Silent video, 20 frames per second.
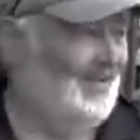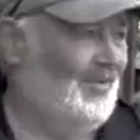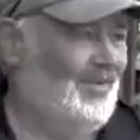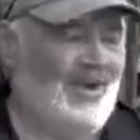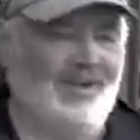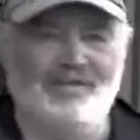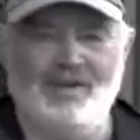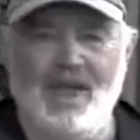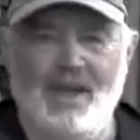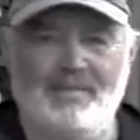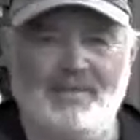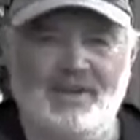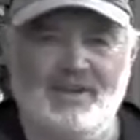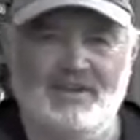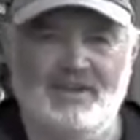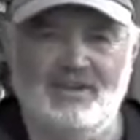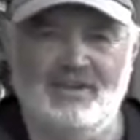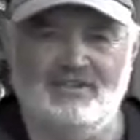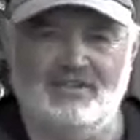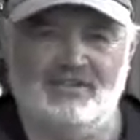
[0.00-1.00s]
Whatever happened to
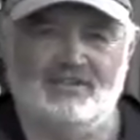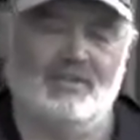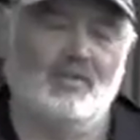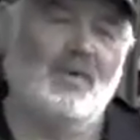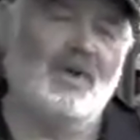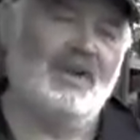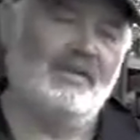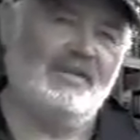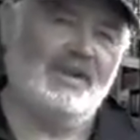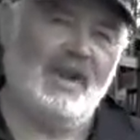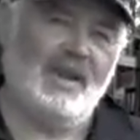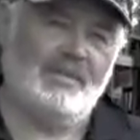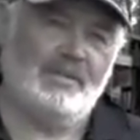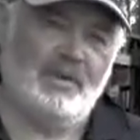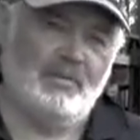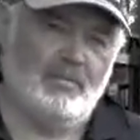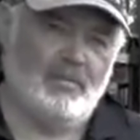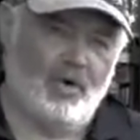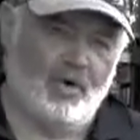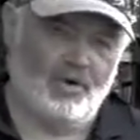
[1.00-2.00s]
decency? Whatever happened
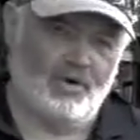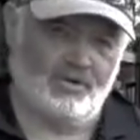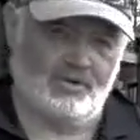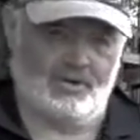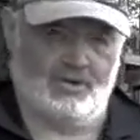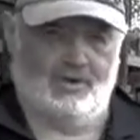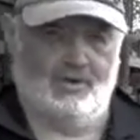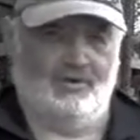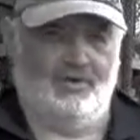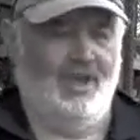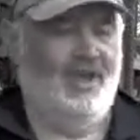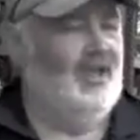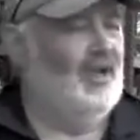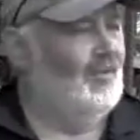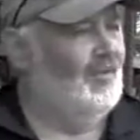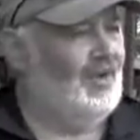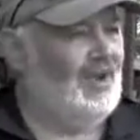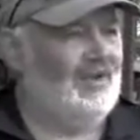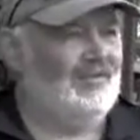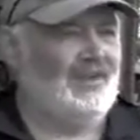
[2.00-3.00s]
to moral code?
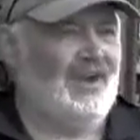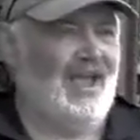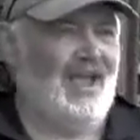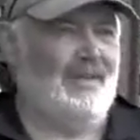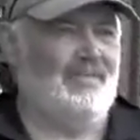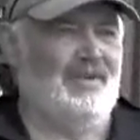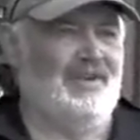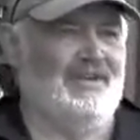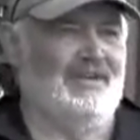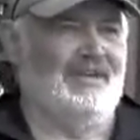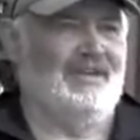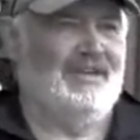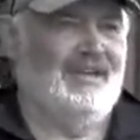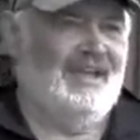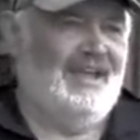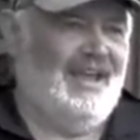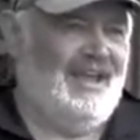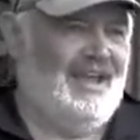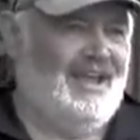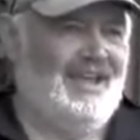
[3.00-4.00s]
Whatever happened to,
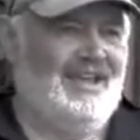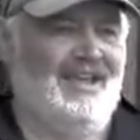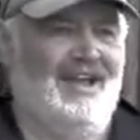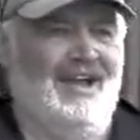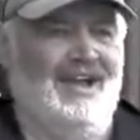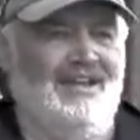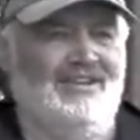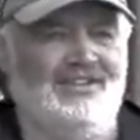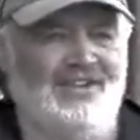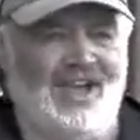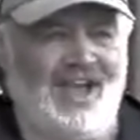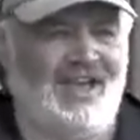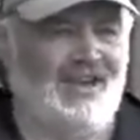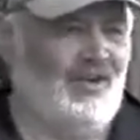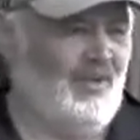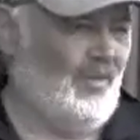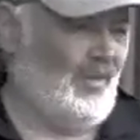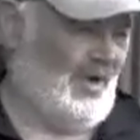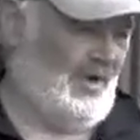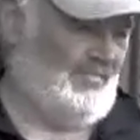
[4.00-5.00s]
hey guys, I
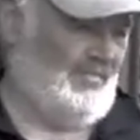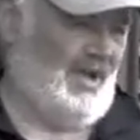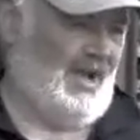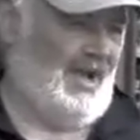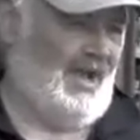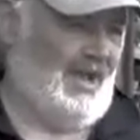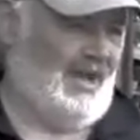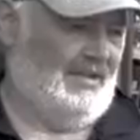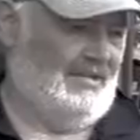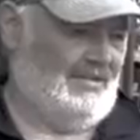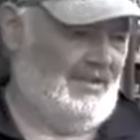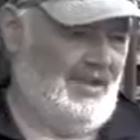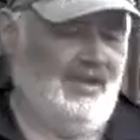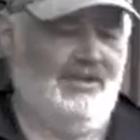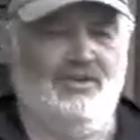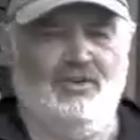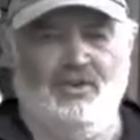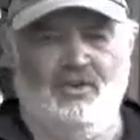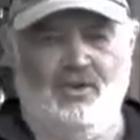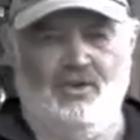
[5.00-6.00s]
don't want my
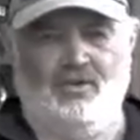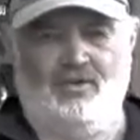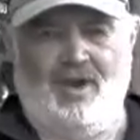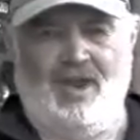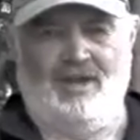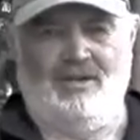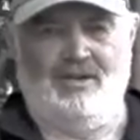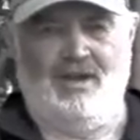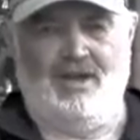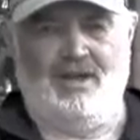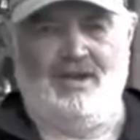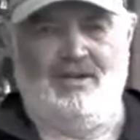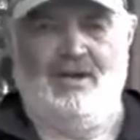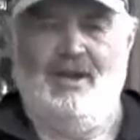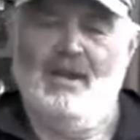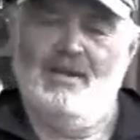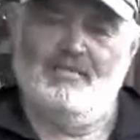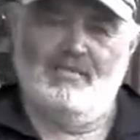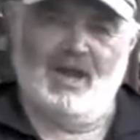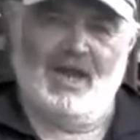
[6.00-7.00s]
10 year old granddaughter,
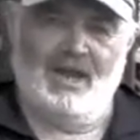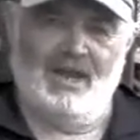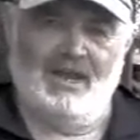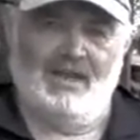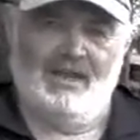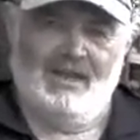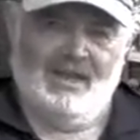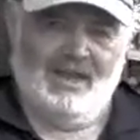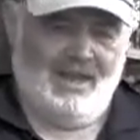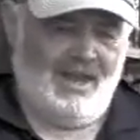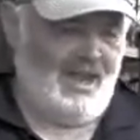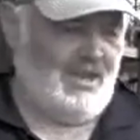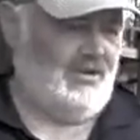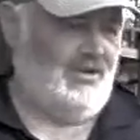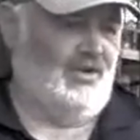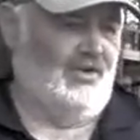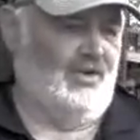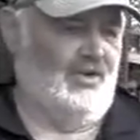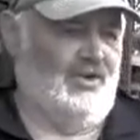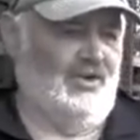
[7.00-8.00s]
my 8
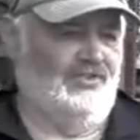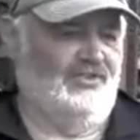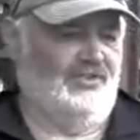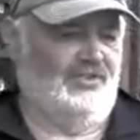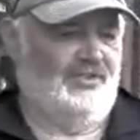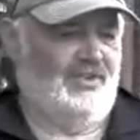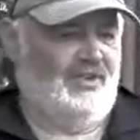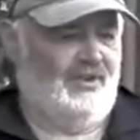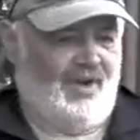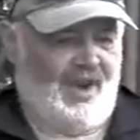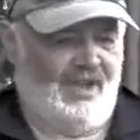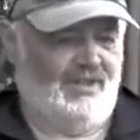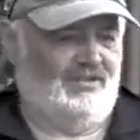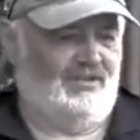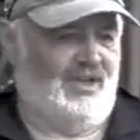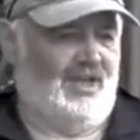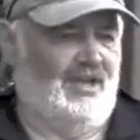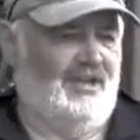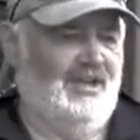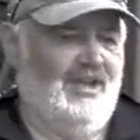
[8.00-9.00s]
year old
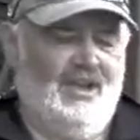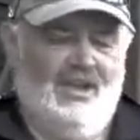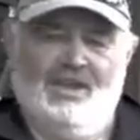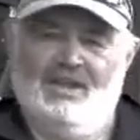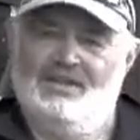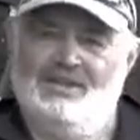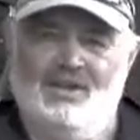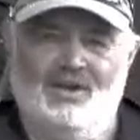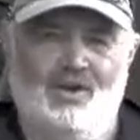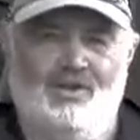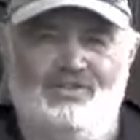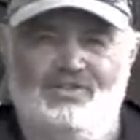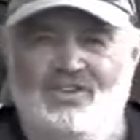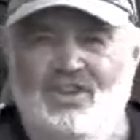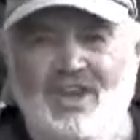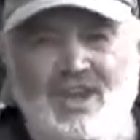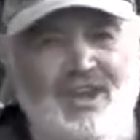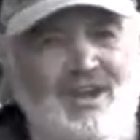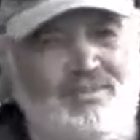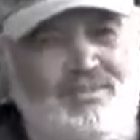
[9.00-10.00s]
grandson, you know,
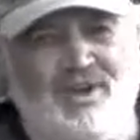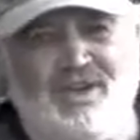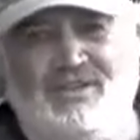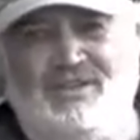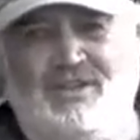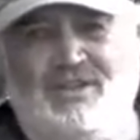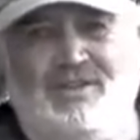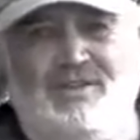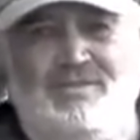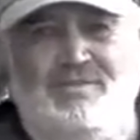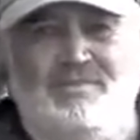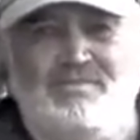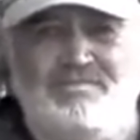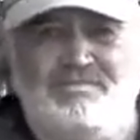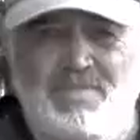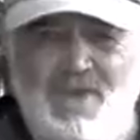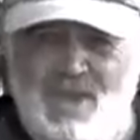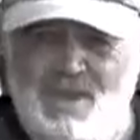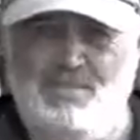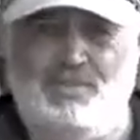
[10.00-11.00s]
seeing a bunch of
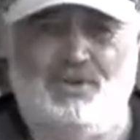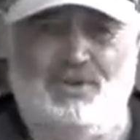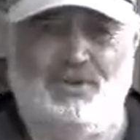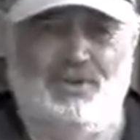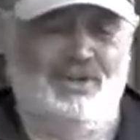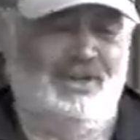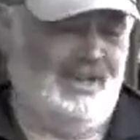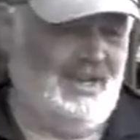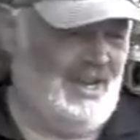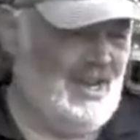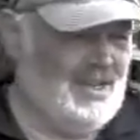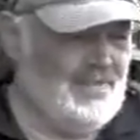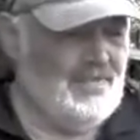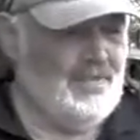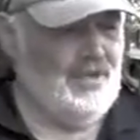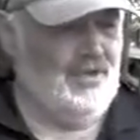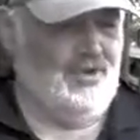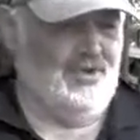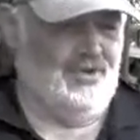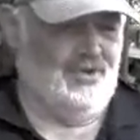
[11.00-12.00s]
people in
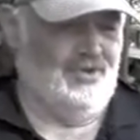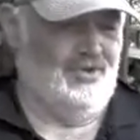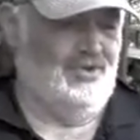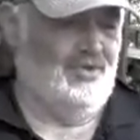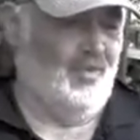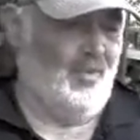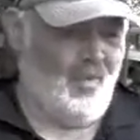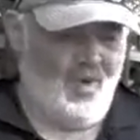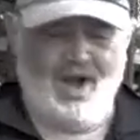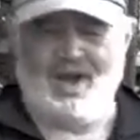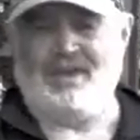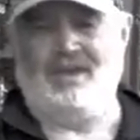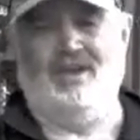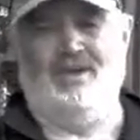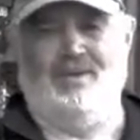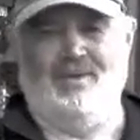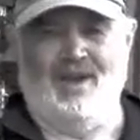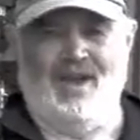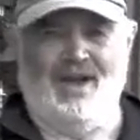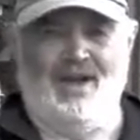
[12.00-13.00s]
the nude walking
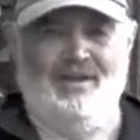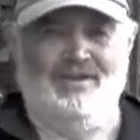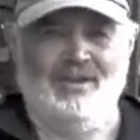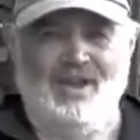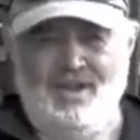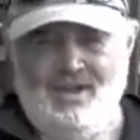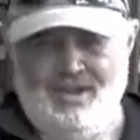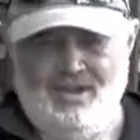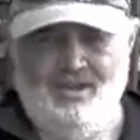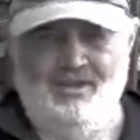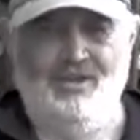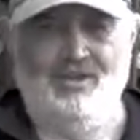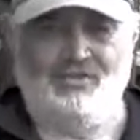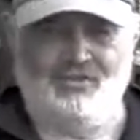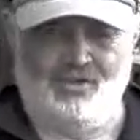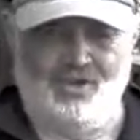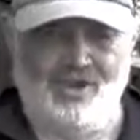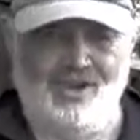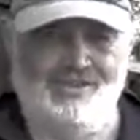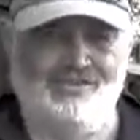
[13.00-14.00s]
around in the
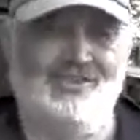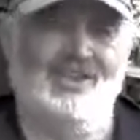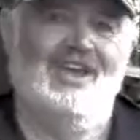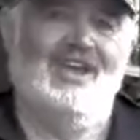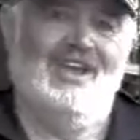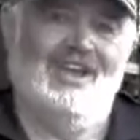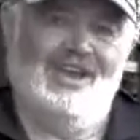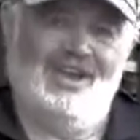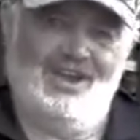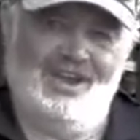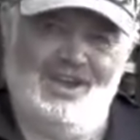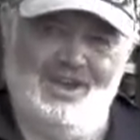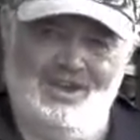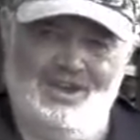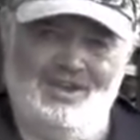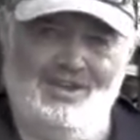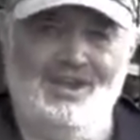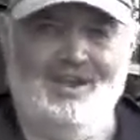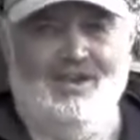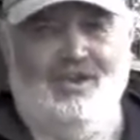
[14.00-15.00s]
streets
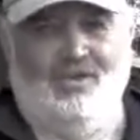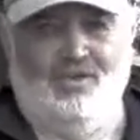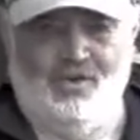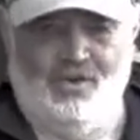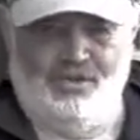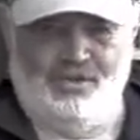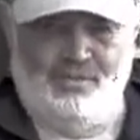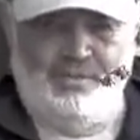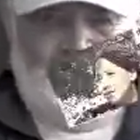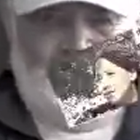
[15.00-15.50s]
in North